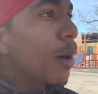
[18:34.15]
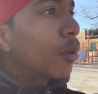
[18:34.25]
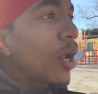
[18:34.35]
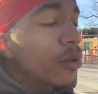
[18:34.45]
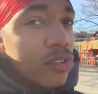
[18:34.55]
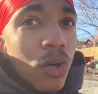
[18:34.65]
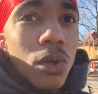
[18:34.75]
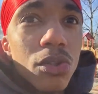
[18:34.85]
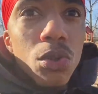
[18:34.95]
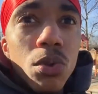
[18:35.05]
what I was going
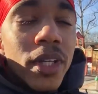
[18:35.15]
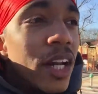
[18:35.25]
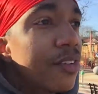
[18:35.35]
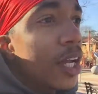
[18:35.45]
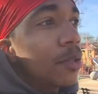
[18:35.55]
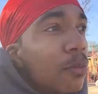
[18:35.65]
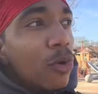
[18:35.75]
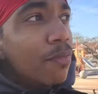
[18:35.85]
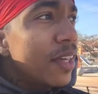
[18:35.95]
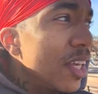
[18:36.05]
through, and I tried to
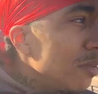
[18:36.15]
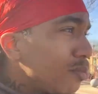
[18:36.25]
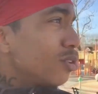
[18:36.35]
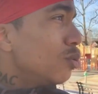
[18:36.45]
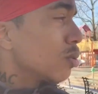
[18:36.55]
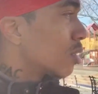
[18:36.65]
motivate him too.